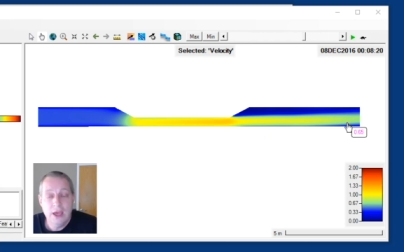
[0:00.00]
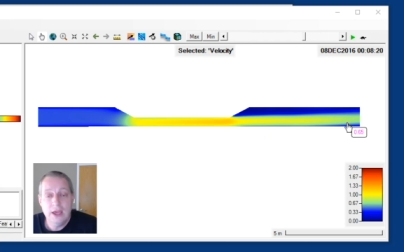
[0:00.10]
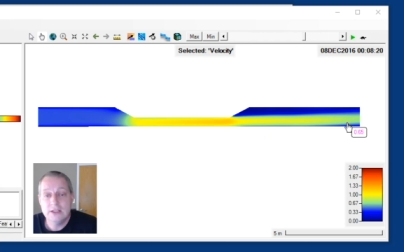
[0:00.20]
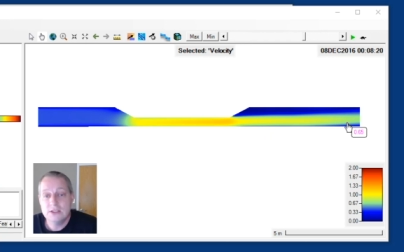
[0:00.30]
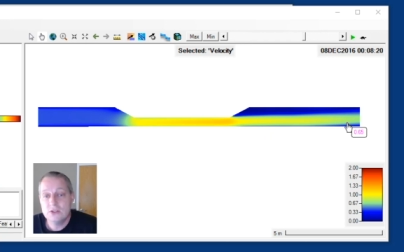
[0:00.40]

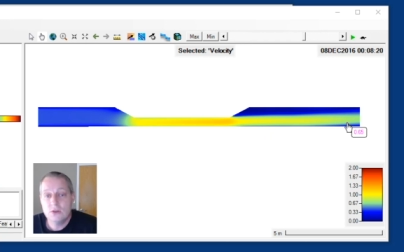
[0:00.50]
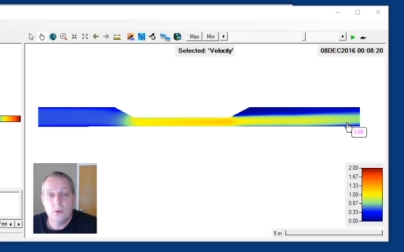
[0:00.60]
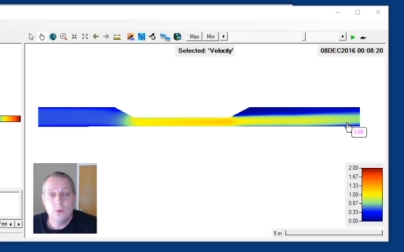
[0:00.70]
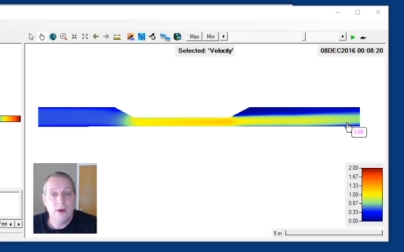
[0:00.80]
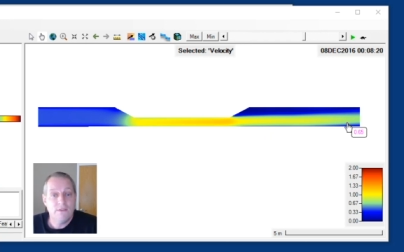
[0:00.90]
and so
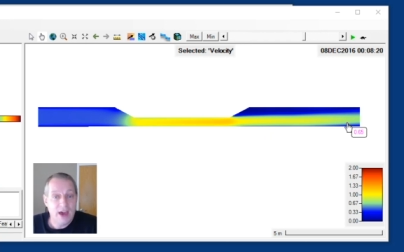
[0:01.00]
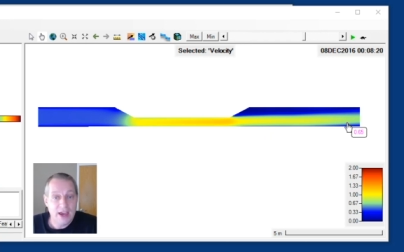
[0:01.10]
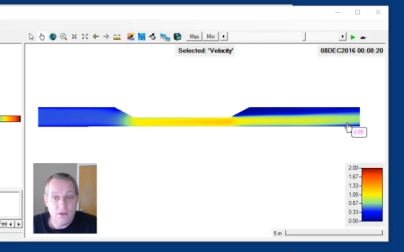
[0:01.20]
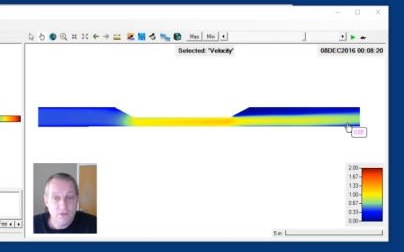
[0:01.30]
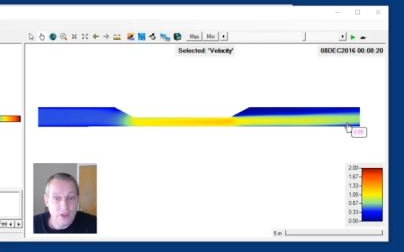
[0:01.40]
you have
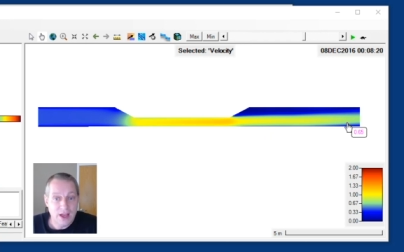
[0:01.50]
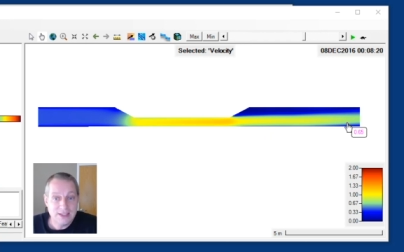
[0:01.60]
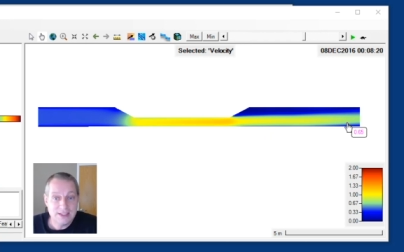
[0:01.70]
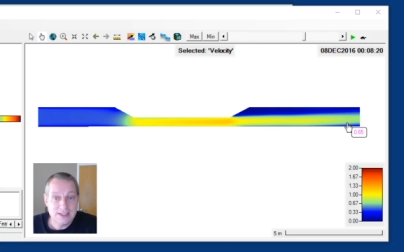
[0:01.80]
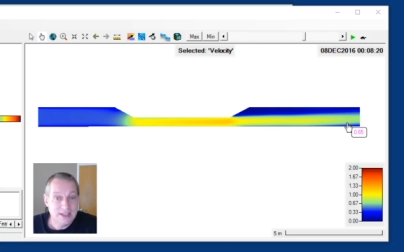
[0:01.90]
higher
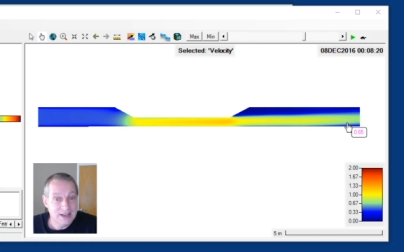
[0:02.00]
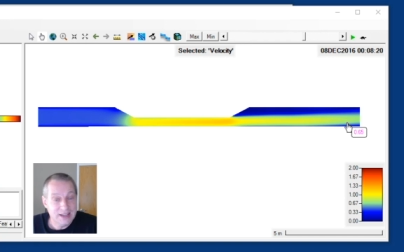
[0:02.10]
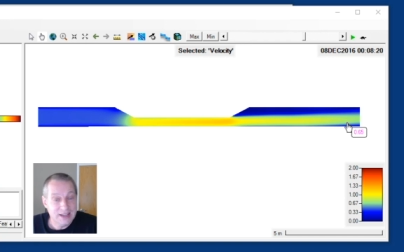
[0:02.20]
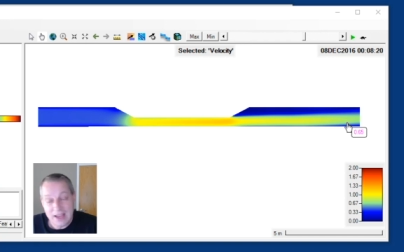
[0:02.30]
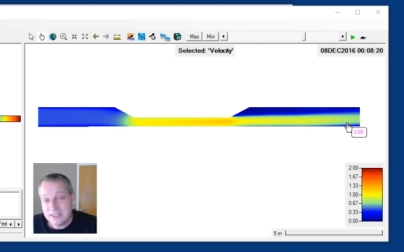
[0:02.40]
velocity
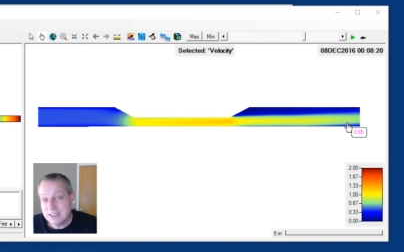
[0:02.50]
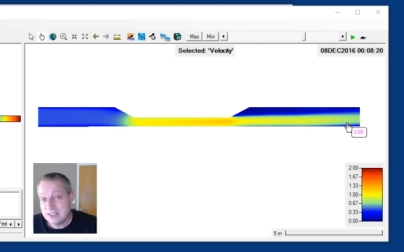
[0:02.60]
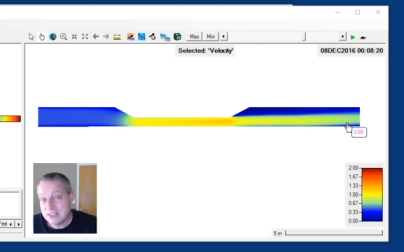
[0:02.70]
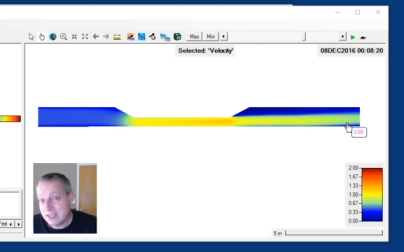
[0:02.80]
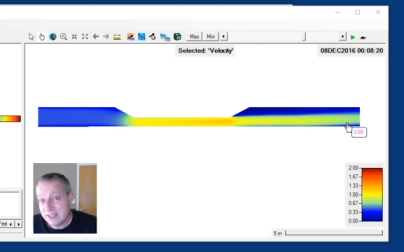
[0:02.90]
and actually
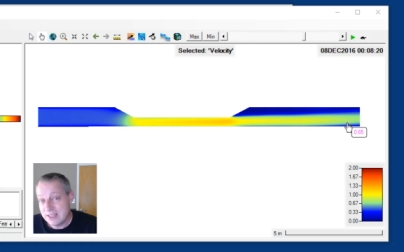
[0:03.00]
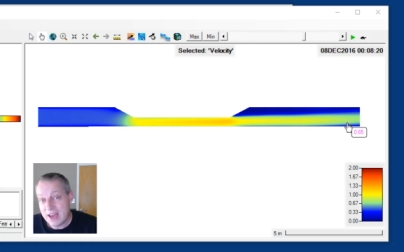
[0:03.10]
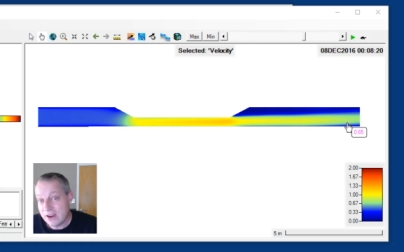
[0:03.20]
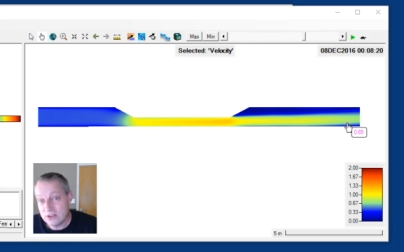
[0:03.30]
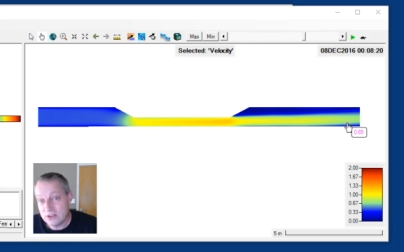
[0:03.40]
slightly
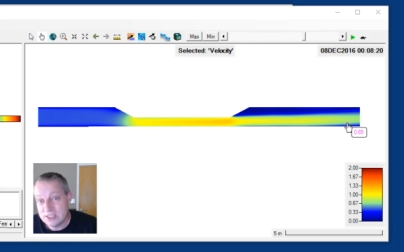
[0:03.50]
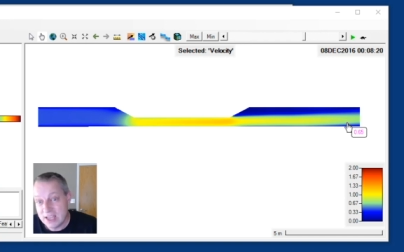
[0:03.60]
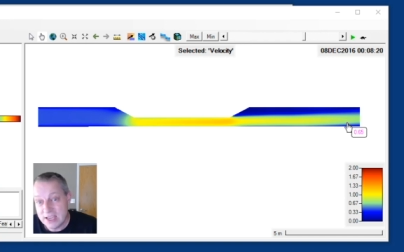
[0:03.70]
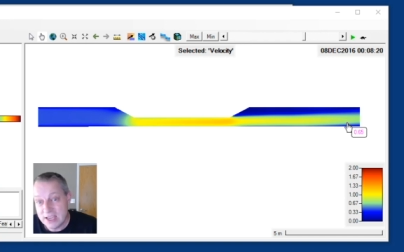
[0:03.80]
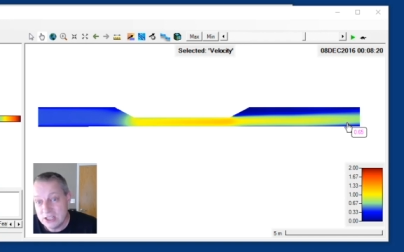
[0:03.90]
higher
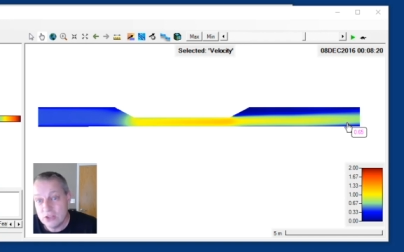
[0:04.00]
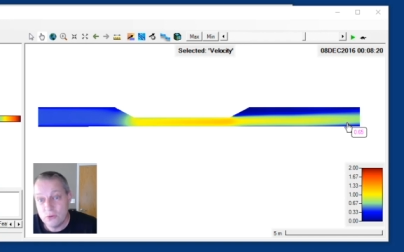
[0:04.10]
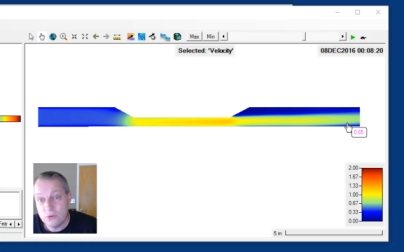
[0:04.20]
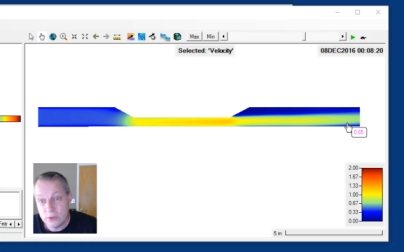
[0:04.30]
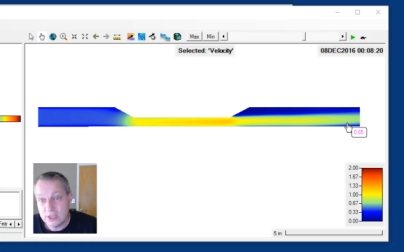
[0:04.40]
stage
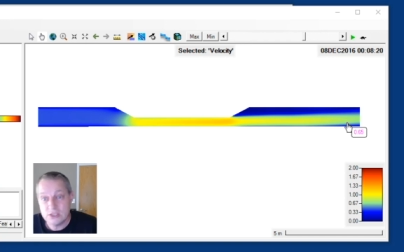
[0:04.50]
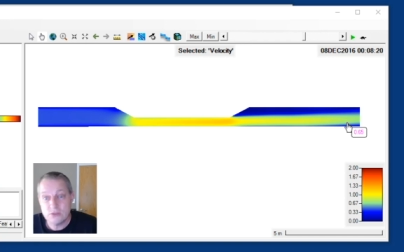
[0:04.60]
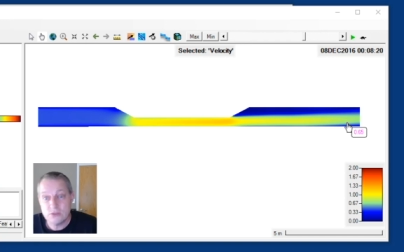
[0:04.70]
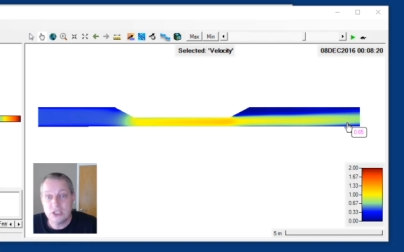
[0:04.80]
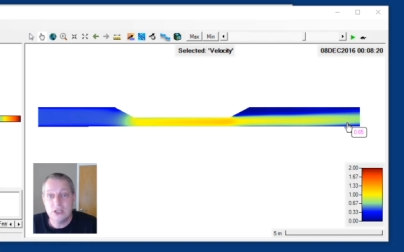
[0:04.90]
through the
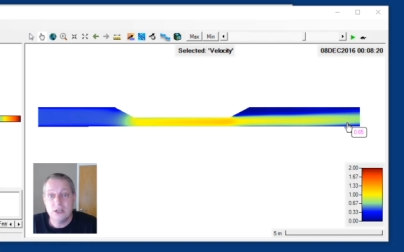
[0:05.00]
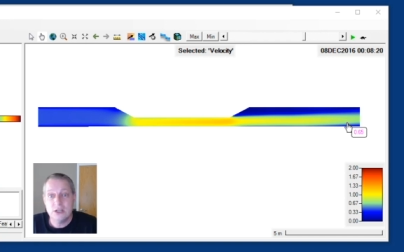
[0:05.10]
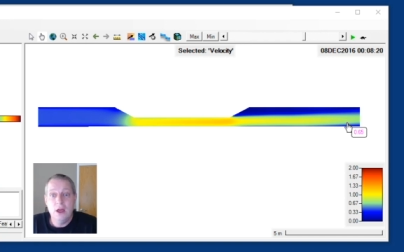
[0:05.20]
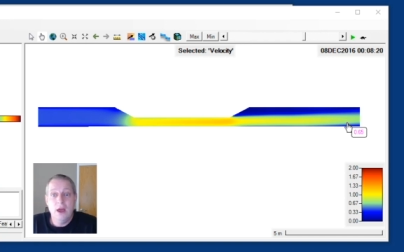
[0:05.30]
constriction,